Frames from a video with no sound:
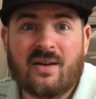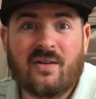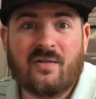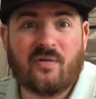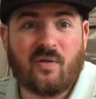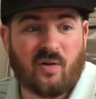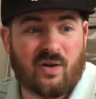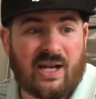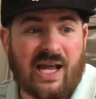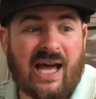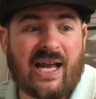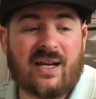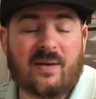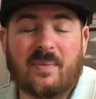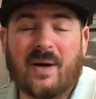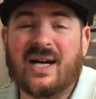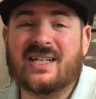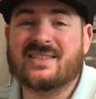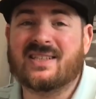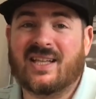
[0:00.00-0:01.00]
for an
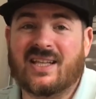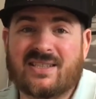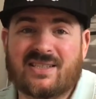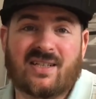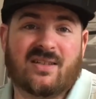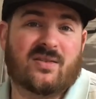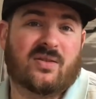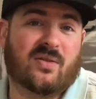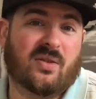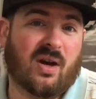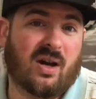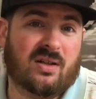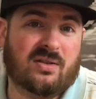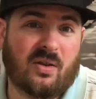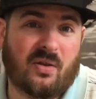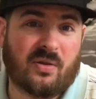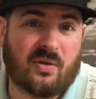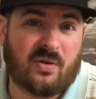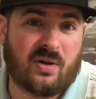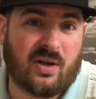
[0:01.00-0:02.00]
atomizer that's un
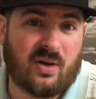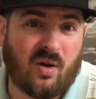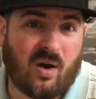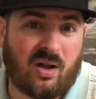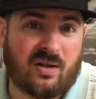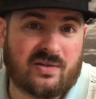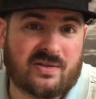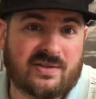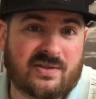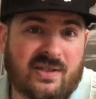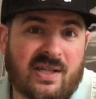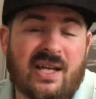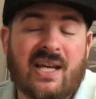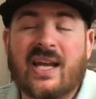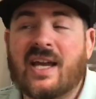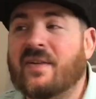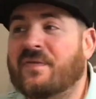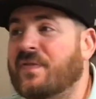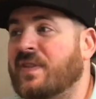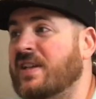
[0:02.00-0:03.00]
under $30.
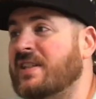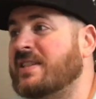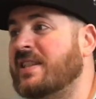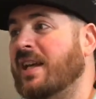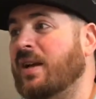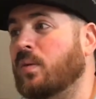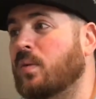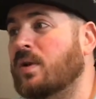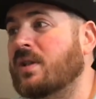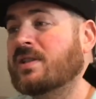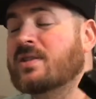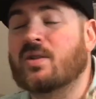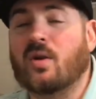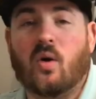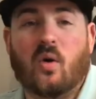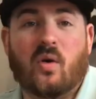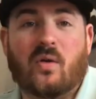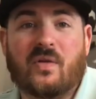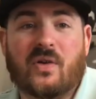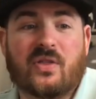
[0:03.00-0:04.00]
If this thing was
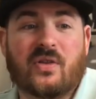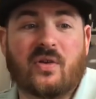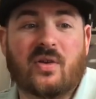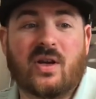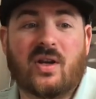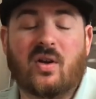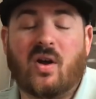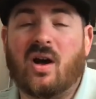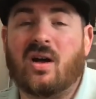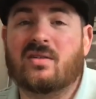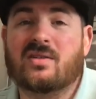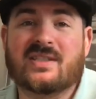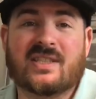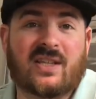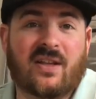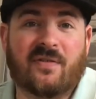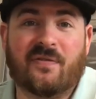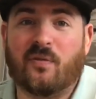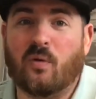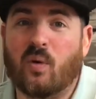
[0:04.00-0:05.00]
over $30
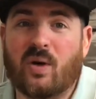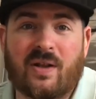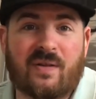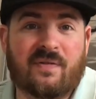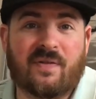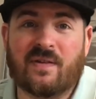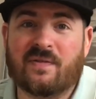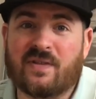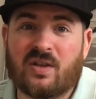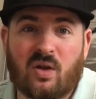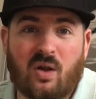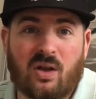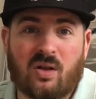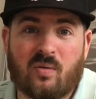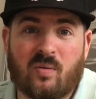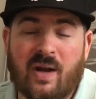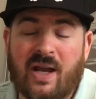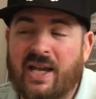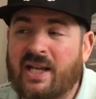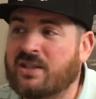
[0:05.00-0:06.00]
in the $40,
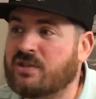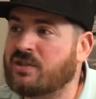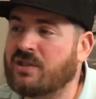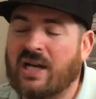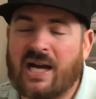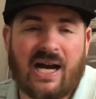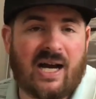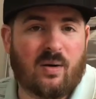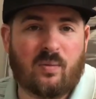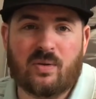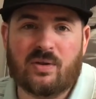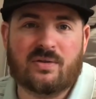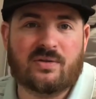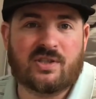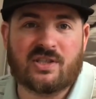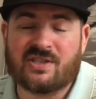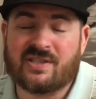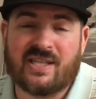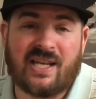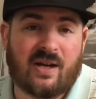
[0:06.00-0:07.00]
$50 range, I would
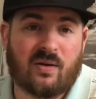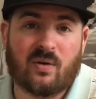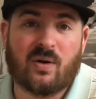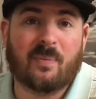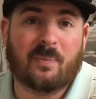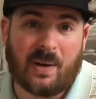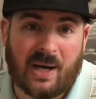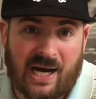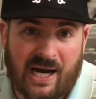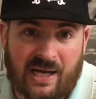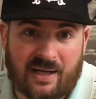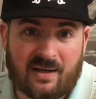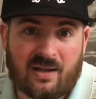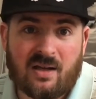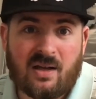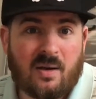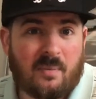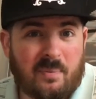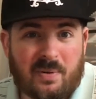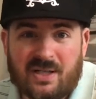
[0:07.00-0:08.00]
just tear it apart.
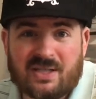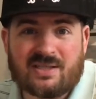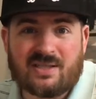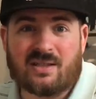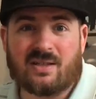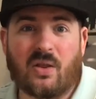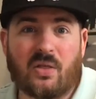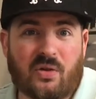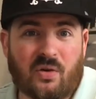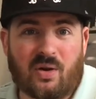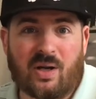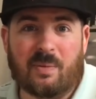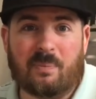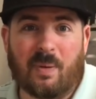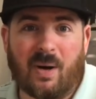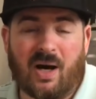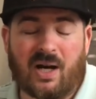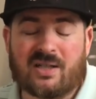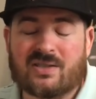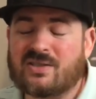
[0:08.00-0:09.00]
But it's under 30
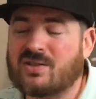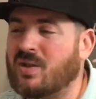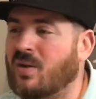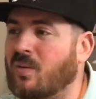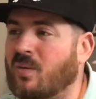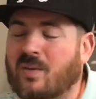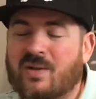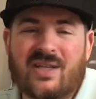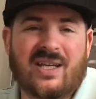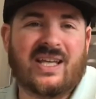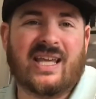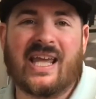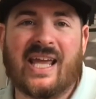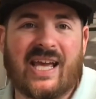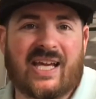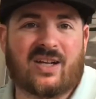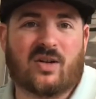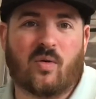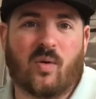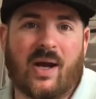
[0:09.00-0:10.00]
bucks, so you
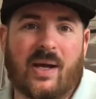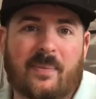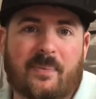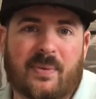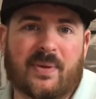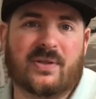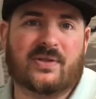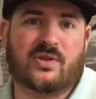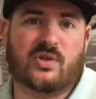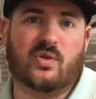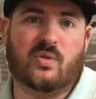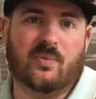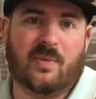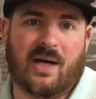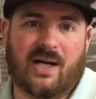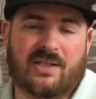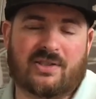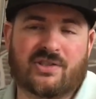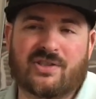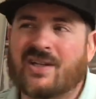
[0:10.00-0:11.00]
can't gripe too
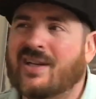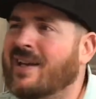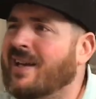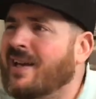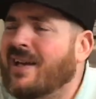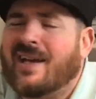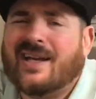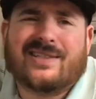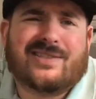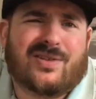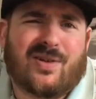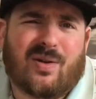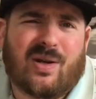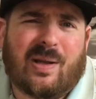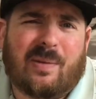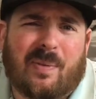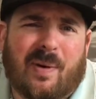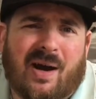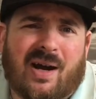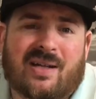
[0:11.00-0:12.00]
much. It's
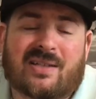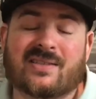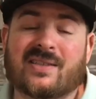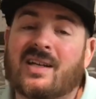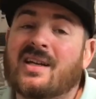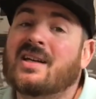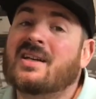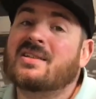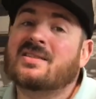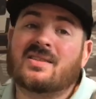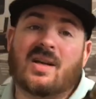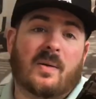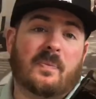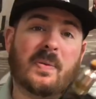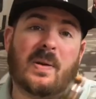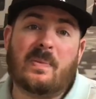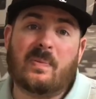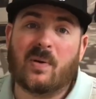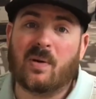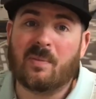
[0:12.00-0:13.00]
30 bucks. Some
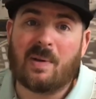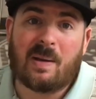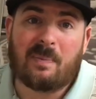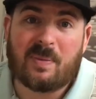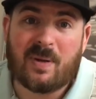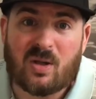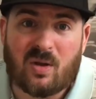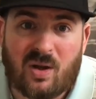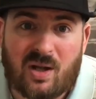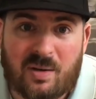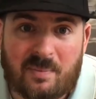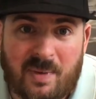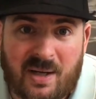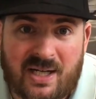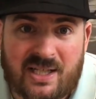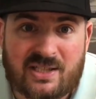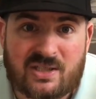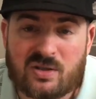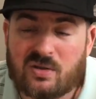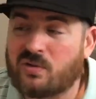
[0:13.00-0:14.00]
people might be a lot of
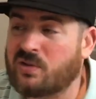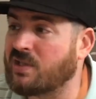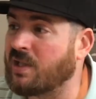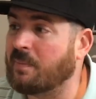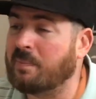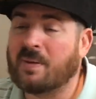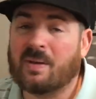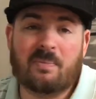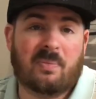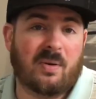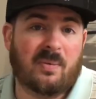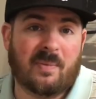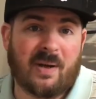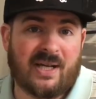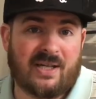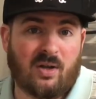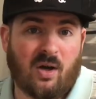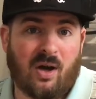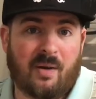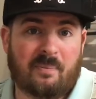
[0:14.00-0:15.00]
money to, some people
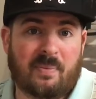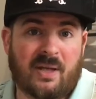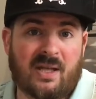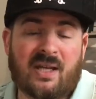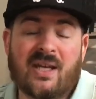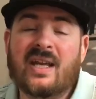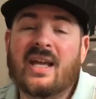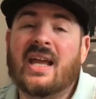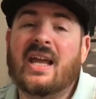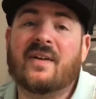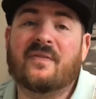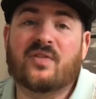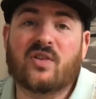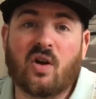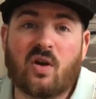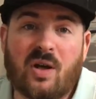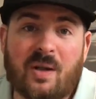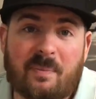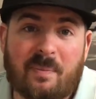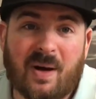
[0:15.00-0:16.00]
might not be. If
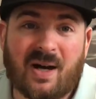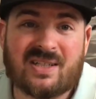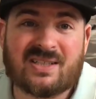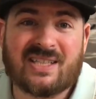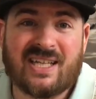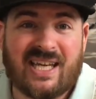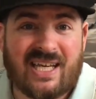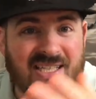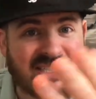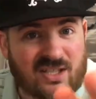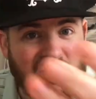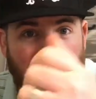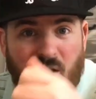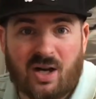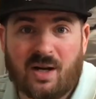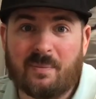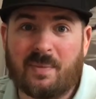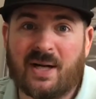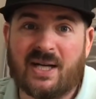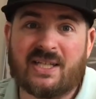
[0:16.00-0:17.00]
30 bucks is a
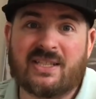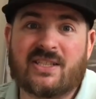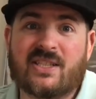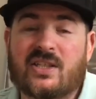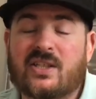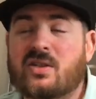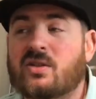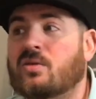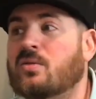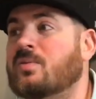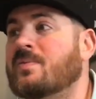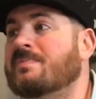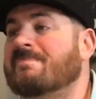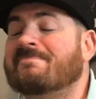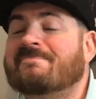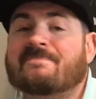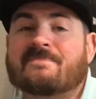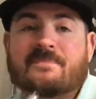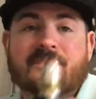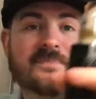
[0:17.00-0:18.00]
lot of money to you
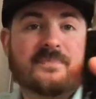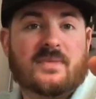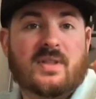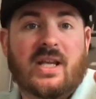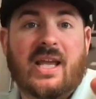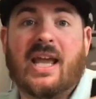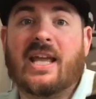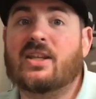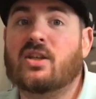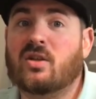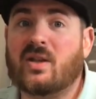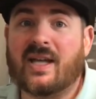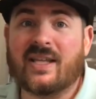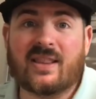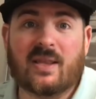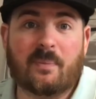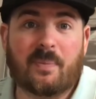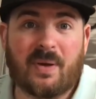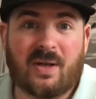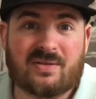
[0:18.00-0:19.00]
and you
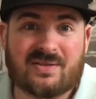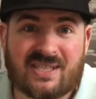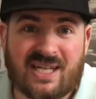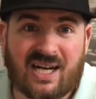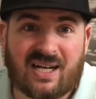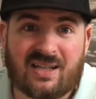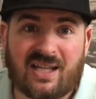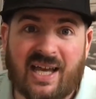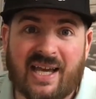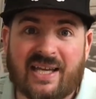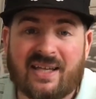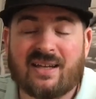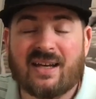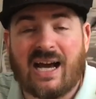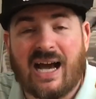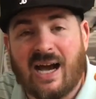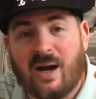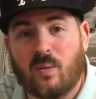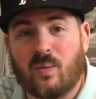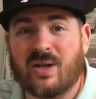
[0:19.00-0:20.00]
like the builds that I like,
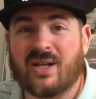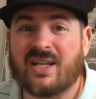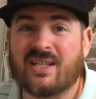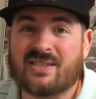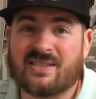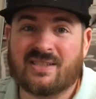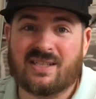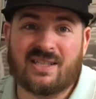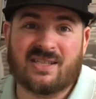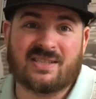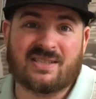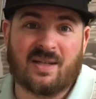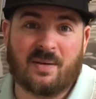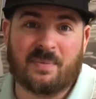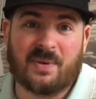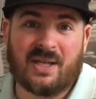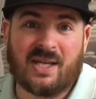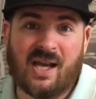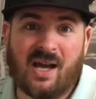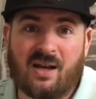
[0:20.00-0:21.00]
I would consider
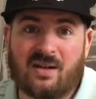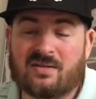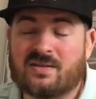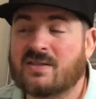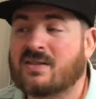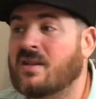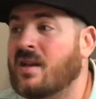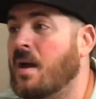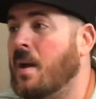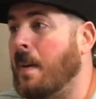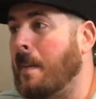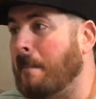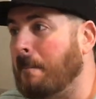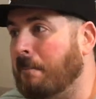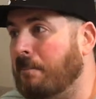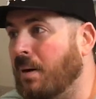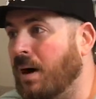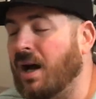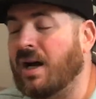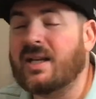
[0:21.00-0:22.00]
something else.
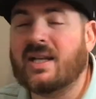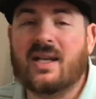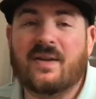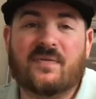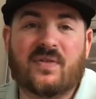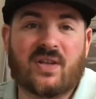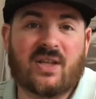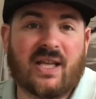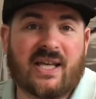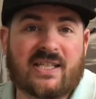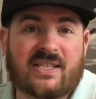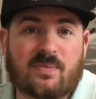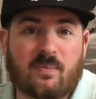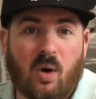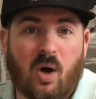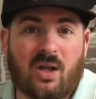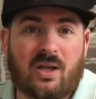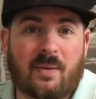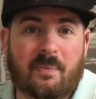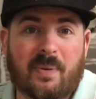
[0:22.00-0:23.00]
But if you like
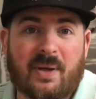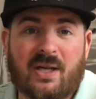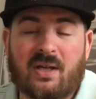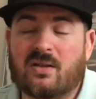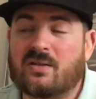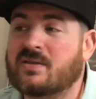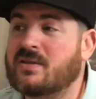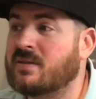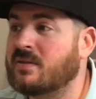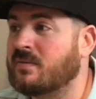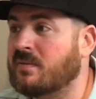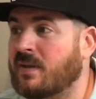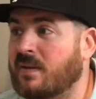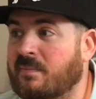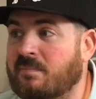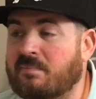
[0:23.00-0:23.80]
smaller builds,